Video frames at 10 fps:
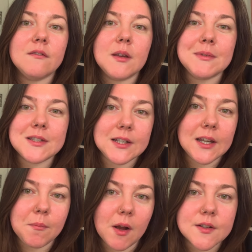them in
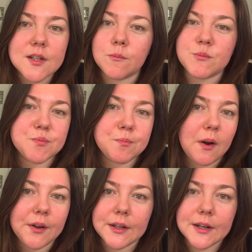TK Maxx, I'm just
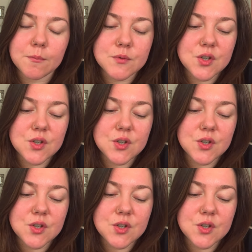buying them.